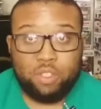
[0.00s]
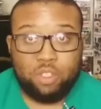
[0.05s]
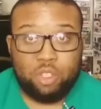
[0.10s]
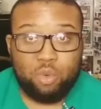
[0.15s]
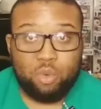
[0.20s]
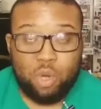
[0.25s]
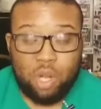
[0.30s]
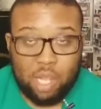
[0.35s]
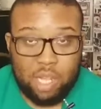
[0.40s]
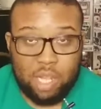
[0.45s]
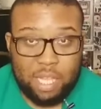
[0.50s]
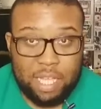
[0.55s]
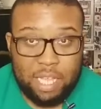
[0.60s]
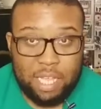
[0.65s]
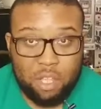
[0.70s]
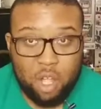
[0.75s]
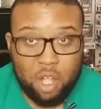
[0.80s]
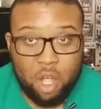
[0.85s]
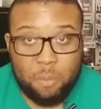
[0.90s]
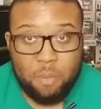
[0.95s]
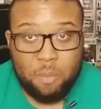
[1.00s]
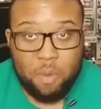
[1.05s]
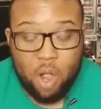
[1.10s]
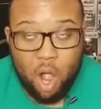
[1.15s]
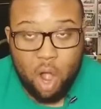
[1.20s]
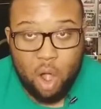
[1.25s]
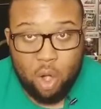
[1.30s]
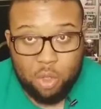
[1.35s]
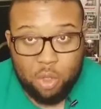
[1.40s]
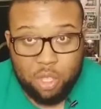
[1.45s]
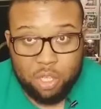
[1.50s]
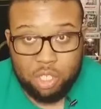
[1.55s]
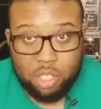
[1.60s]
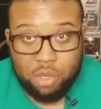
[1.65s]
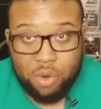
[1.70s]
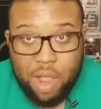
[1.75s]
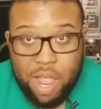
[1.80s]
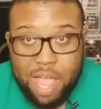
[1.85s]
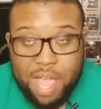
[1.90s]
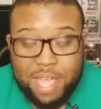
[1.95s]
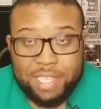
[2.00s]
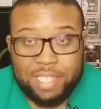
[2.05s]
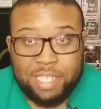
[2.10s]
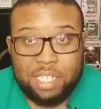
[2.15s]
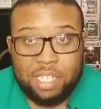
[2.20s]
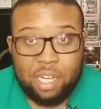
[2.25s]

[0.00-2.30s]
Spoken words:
to clean up all the trash